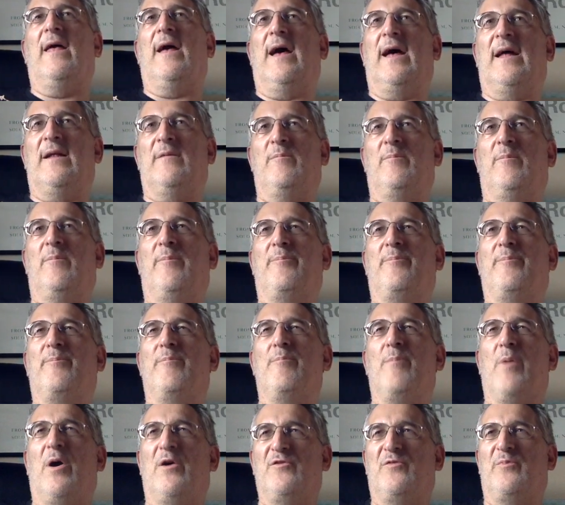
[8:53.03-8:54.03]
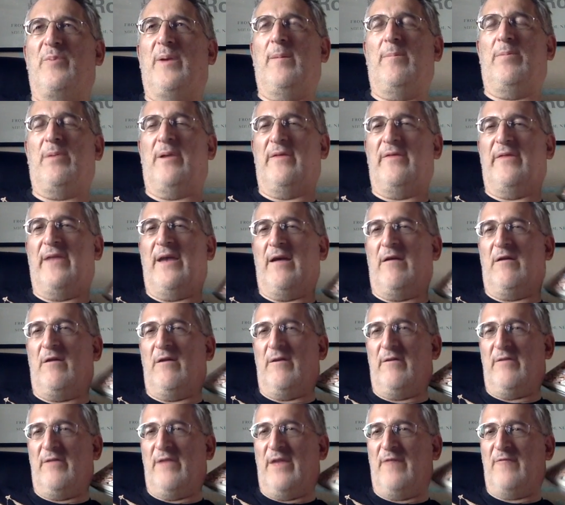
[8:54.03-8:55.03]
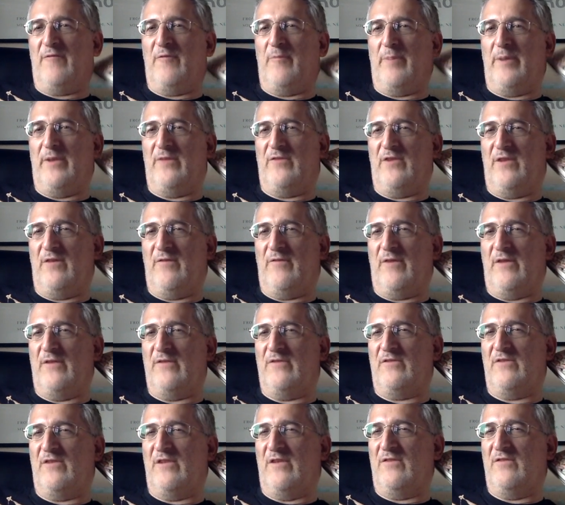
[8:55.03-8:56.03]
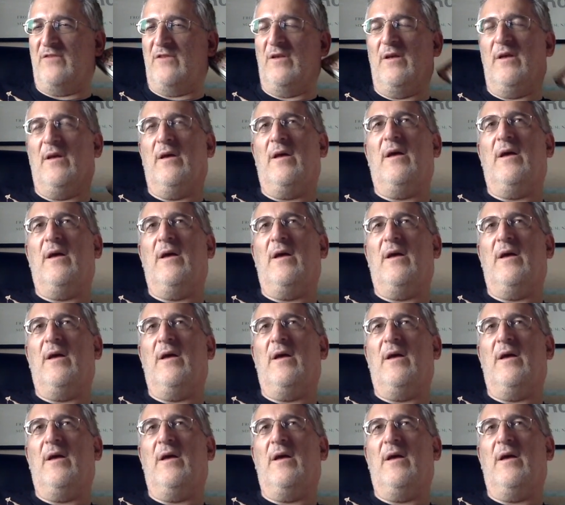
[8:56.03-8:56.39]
and most people in there are there for petty offences.